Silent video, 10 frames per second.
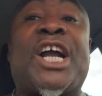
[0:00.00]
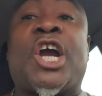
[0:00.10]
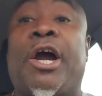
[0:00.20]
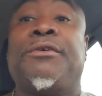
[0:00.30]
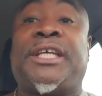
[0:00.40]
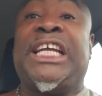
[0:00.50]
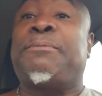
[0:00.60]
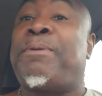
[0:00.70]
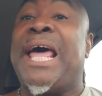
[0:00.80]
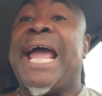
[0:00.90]
curse his
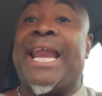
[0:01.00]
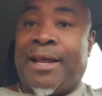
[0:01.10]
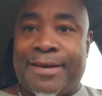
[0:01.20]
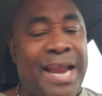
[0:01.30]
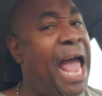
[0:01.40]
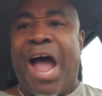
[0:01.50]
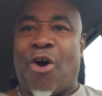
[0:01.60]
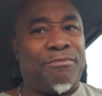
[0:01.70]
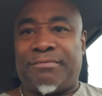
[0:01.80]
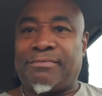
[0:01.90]
plan
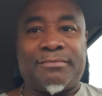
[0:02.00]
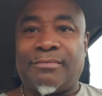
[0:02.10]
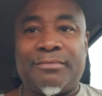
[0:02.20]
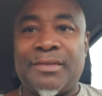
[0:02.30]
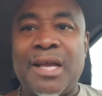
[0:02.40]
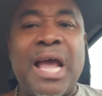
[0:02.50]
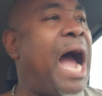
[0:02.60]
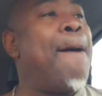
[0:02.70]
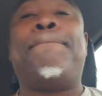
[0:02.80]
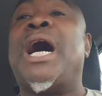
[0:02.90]
now.
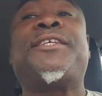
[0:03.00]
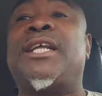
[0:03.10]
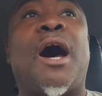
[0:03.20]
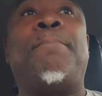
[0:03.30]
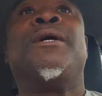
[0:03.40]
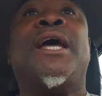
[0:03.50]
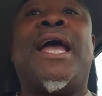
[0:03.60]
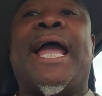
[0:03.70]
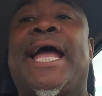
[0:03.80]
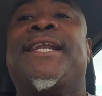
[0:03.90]
I bust it up
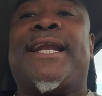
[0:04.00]
in the